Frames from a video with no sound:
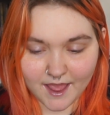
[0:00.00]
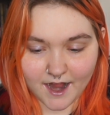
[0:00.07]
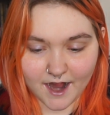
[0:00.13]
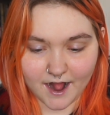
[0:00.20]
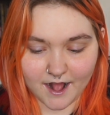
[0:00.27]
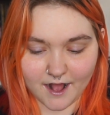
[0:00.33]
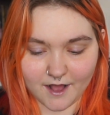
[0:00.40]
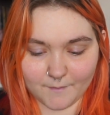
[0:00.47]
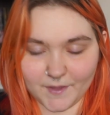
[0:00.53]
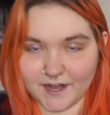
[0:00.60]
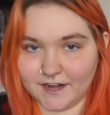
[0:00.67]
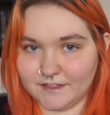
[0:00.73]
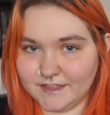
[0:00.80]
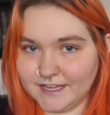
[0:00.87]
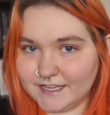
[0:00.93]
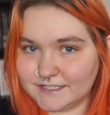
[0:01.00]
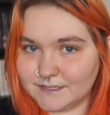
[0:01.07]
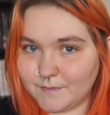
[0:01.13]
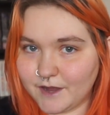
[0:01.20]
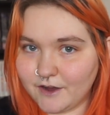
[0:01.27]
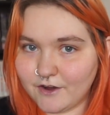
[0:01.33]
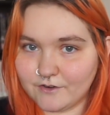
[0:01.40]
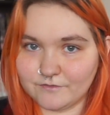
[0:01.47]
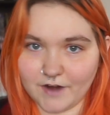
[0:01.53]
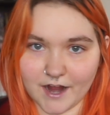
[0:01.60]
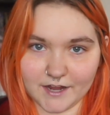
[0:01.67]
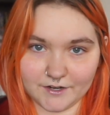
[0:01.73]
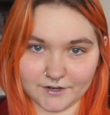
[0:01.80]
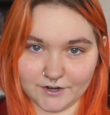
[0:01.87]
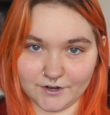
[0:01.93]
Um, and I think it's about a
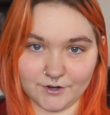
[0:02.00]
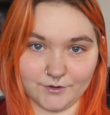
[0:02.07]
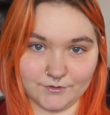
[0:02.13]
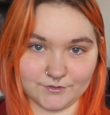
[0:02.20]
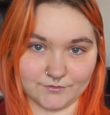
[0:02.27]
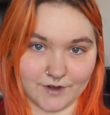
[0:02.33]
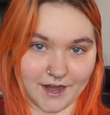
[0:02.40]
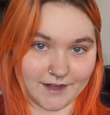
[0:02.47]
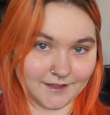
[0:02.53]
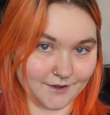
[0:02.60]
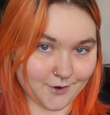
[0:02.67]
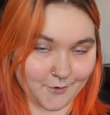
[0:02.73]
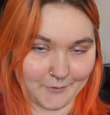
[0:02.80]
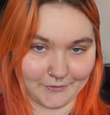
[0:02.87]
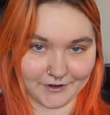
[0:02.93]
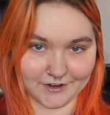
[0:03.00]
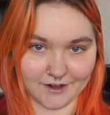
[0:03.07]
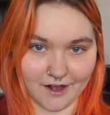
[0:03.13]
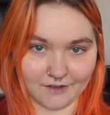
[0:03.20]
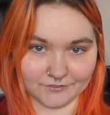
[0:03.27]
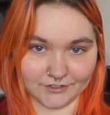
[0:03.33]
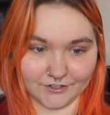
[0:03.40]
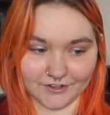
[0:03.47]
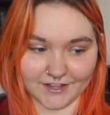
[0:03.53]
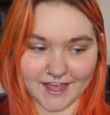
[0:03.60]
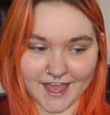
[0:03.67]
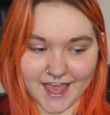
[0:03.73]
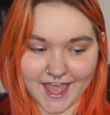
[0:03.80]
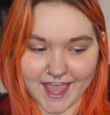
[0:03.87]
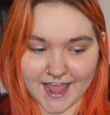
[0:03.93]
writer who's writing a horror novel
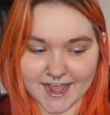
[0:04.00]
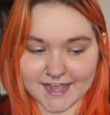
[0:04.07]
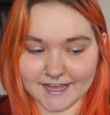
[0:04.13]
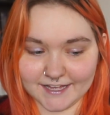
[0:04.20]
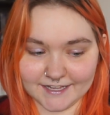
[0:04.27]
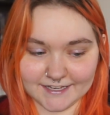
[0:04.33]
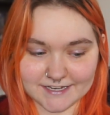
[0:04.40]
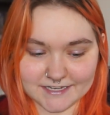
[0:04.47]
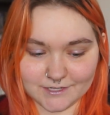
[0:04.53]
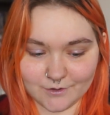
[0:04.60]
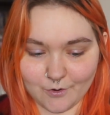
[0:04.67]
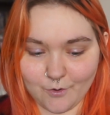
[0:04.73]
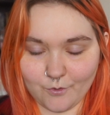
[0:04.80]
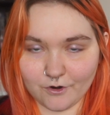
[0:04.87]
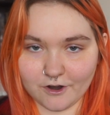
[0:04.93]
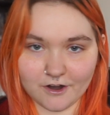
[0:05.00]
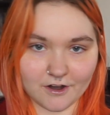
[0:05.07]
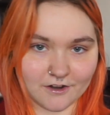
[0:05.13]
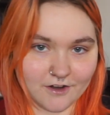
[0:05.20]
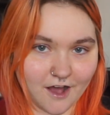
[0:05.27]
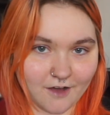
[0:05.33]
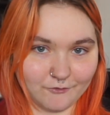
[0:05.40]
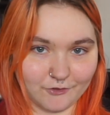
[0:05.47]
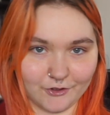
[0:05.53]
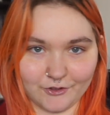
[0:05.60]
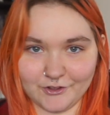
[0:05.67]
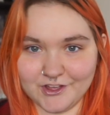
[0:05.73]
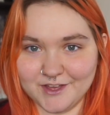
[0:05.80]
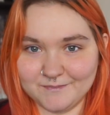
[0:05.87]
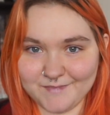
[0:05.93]
and the horror
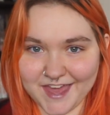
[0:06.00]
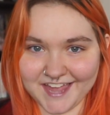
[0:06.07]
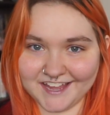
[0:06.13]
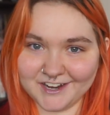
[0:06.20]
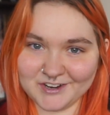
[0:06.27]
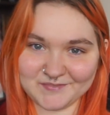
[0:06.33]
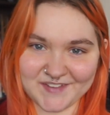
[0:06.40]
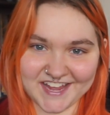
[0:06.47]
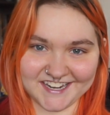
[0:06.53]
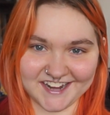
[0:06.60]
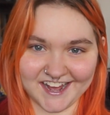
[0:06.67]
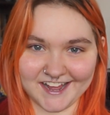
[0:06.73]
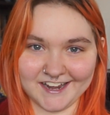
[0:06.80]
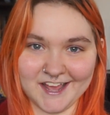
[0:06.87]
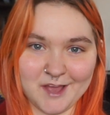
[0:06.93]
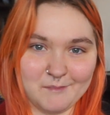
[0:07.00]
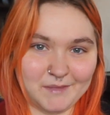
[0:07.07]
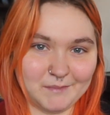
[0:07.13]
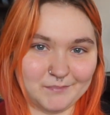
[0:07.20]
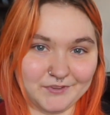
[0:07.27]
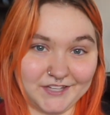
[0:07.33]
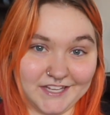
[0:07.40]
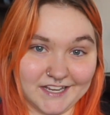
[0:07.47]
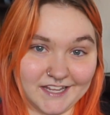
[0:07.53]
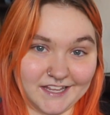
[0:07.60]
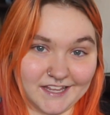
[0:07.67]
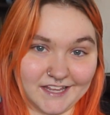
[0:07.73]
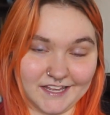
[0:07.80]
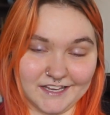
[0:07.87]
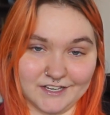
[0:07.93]
novel may or may not be
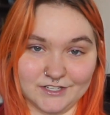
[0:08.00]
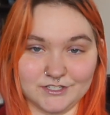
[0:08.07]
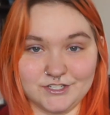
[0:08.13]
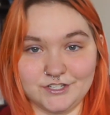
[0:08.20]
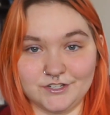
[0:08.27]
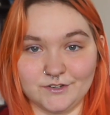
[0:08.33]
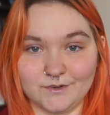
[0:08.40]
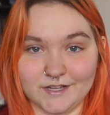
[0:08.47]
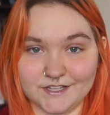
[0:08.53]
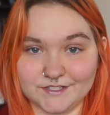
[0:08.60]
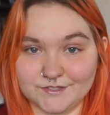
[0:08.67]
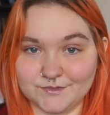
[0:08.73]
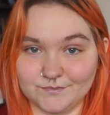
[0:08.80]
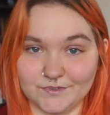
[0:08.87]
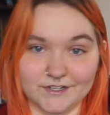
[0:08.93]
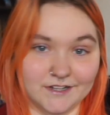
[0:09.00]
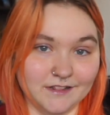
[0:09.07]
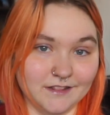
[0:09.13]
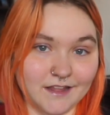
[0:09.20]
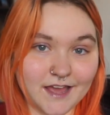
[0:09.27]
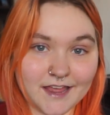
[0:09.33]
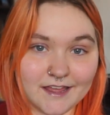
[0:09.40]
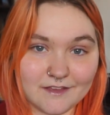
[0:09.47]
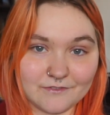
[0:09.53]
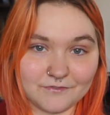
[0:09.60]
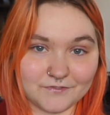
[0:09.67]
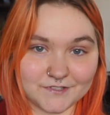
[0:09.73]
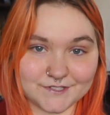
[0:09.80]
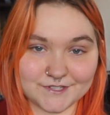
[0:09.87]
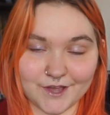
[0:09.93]
bleeding into his real
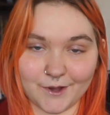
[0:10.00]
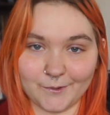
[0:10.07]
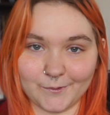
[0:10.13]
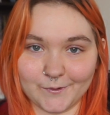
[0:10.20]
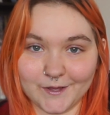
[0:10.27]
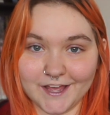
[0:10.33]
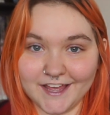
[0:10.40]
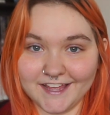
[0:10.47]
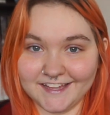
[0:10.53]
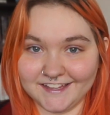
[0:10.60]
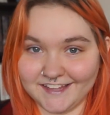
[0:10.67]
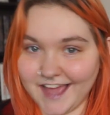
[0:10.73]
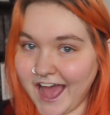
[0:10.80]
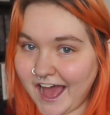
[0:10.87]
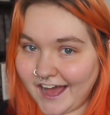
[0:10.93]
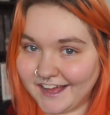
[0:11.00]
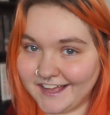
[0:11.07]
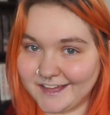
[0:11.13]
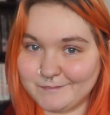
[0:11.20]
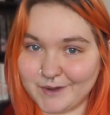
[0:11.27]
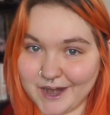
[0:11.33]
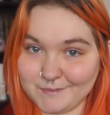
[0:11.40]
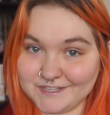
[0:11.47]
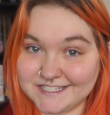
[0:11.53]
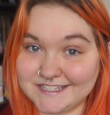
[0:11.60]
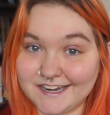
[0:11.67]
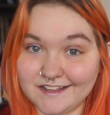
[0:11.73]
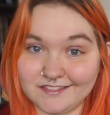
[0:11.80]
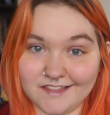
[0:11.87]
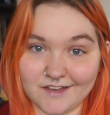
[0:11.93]
life. So yeah, a premise
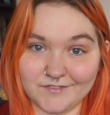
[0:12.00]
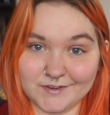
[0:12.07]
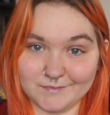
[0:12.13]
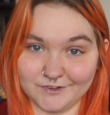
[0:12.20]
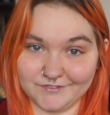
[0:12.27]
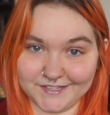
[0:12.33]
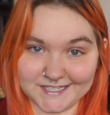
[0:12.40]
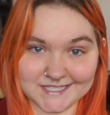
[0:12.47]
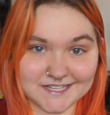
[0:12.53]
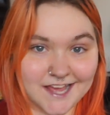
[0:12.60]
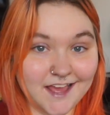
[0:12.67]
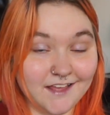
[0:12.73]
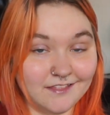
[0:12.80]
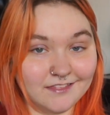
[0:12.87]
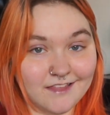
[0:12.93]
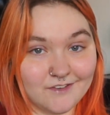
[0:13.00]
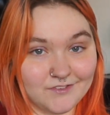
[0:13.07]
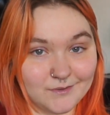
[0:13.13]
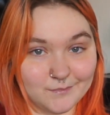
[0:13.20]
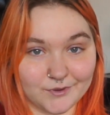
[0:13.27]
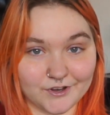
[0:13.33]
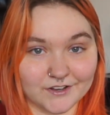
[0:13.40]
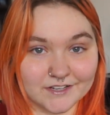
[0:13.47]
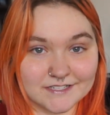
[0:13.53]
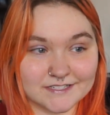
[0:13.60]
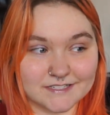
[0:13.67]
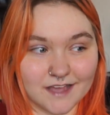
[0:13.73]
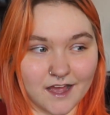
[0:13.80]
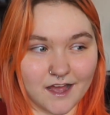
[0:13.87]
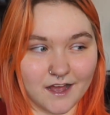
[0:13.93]
that I love in movies, love in
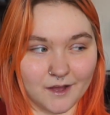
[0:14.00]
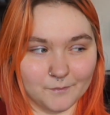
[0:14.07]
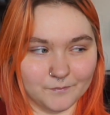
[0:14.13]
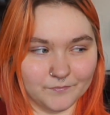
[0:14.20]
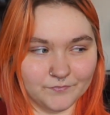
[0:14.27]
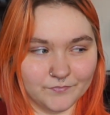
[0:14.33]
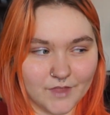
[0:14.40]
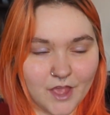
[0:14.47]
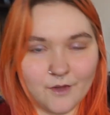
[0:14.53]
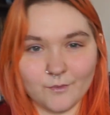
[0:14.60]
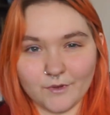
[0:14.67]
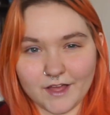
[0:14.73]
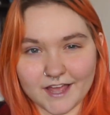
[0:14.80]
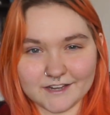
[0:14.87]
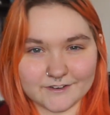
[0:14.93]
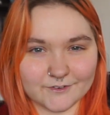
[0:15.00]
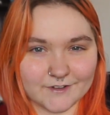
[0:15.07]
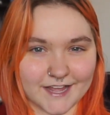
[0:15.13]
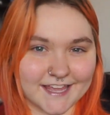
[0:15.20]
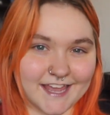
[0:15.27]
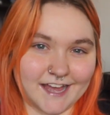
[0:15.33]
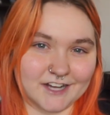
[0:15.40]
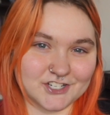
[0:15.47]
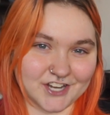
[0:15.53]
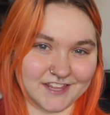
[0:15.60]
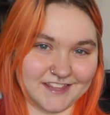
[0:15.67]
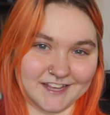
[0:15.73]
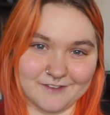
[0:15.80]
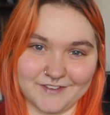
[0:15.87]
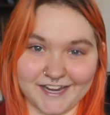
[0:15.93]
books. Um, well, I don't, I can't actually
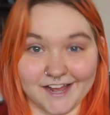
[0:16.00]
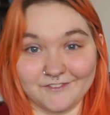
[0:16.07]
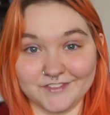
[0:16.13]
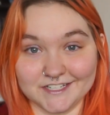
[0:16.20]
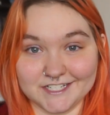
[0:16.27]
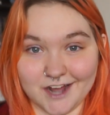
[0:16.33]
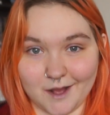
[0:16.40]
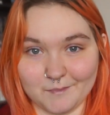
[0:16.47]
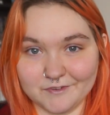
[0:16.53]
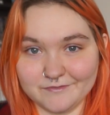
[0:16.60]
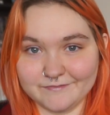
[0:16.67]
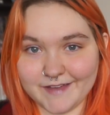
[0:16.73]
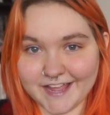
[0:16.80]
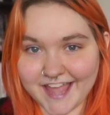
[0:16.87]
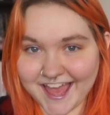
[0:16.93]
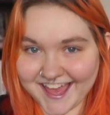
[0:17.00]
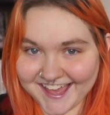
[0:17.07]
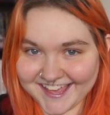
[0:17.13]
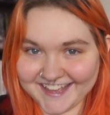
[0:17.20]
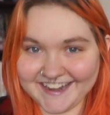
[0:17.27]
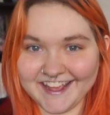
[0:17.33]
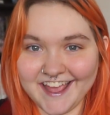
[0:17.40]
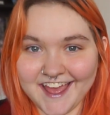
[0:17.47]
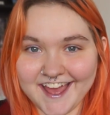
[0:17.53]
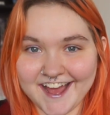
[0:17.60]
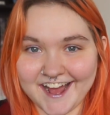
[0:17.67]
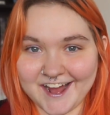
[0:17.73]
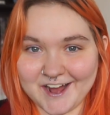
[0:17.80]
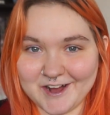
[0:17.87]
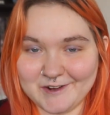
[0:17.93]
think of any off the top of my head,
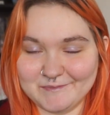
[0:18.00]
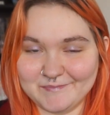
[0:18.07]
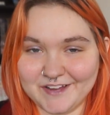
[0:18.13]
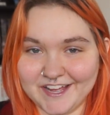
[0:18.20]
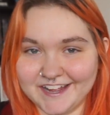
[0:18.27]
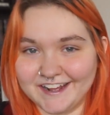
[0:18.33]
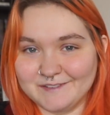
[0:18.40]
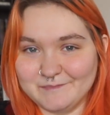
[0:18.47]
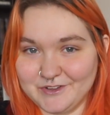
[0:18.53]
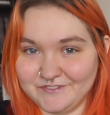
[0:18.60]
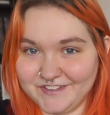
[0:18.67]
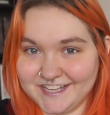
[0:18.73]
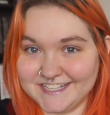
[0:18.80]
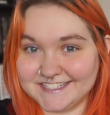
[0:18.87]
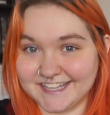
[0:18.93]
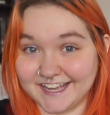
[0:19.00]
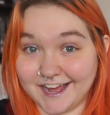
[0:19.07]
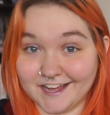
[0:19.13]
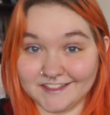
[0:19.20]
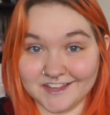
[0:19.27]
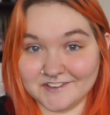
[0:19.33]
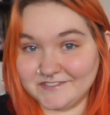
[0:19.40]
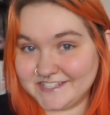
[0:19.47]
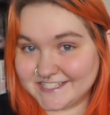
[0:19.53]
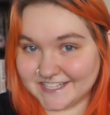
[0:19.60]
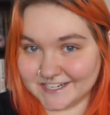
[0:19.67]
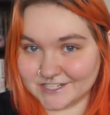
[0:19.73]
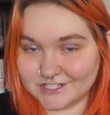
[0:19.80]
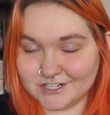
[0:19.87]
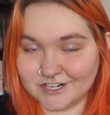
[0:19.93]
um, but movies, like I love
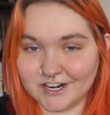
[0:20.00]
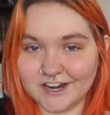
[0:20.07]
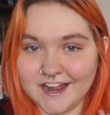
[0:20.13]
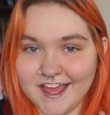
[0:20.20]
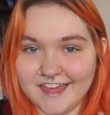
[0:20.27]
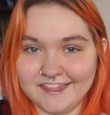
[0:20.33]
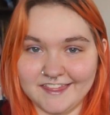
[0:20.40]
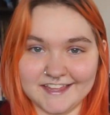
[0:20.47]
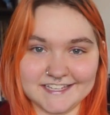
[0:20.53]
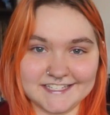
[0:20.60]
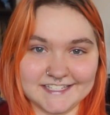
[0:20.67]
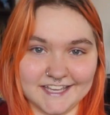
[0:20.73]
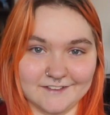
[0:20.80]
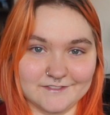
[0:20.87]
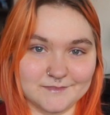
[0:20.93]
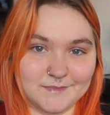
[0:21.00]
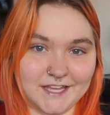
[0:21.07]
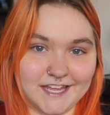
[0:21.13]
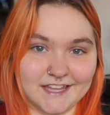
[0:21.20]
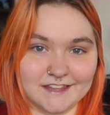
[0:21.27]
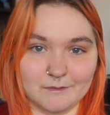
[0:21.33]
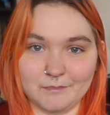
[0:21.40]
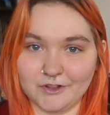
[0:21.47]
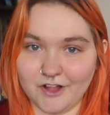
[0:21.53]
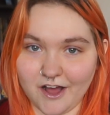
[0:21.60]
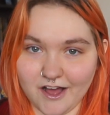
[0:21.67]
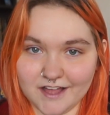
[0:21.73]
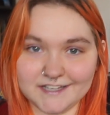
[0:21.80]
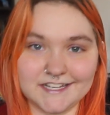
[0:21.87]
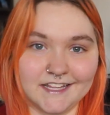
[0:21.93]
Sinister. This gives me, the
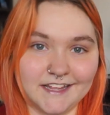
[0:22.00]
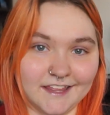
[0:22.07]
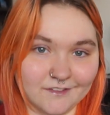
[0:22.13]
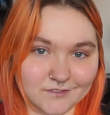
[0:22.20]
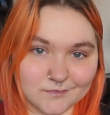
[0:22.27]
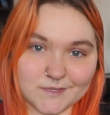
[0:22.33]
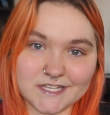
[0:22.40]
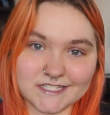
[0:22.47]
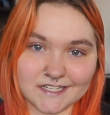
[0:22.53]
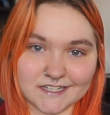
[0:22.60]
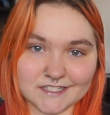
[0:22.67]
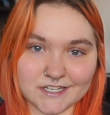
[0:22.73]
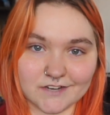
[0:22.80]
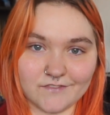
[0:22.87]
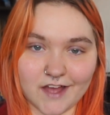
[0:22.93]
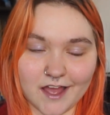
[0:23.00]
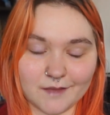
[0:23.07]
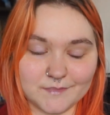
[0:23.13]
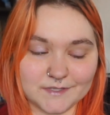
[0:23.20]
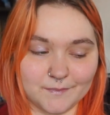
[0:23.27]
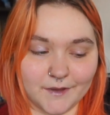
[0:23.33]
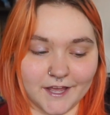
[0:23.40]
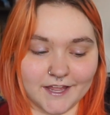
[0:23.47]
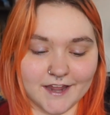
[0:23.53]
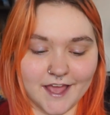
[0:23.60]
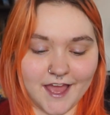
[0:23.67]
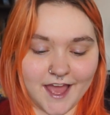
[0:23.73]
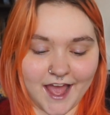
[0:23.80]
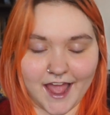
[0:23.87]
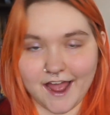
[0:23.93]
plot gives me Sinister vibes, but
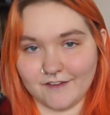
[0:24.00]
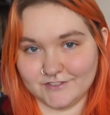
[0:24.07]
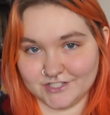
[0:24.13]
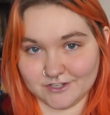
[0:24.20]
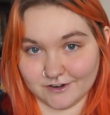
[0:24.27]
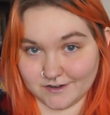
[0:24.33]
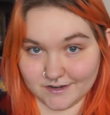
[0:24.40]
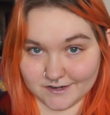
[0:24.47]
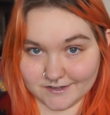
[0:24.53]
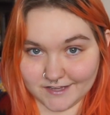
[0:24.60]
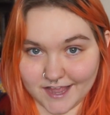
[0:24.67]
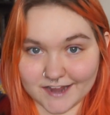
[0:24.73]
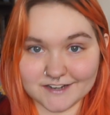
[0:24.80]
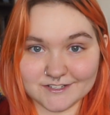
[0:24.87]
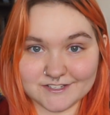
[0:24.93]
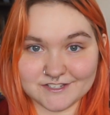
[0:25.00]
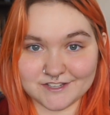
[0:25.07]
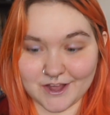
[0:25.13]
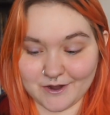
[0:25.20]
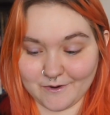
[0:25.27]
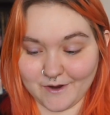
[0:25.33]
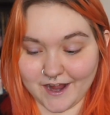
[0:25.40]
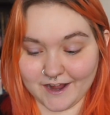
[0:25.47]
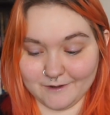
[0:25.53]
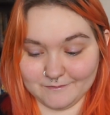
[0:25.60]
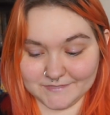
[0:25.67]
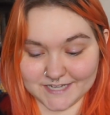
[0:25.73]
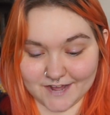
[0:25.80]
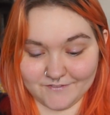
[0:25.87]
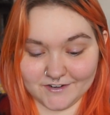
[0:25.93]
I haven't started it yet. So I'm
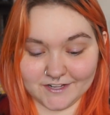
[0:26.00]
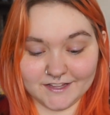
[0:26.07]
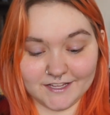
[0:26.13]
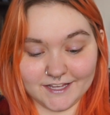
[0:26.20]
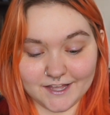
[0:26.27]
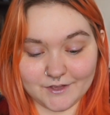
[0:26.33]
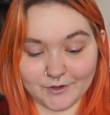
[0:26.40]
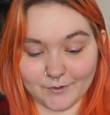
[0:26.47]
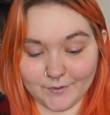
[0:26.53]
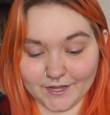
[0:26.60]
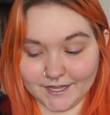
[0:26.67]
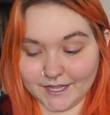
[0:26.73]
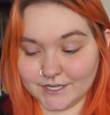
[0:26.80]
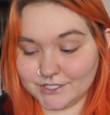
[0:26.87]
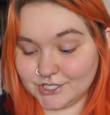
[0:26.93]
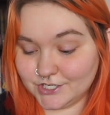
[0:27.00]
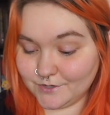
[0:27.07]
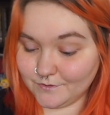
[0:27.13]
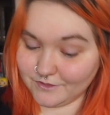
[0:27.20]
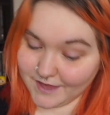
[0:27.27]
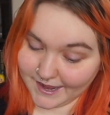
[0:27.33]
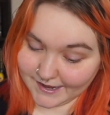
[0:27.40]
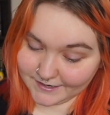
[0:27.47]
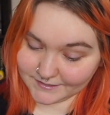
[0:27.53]
definitely going to do that.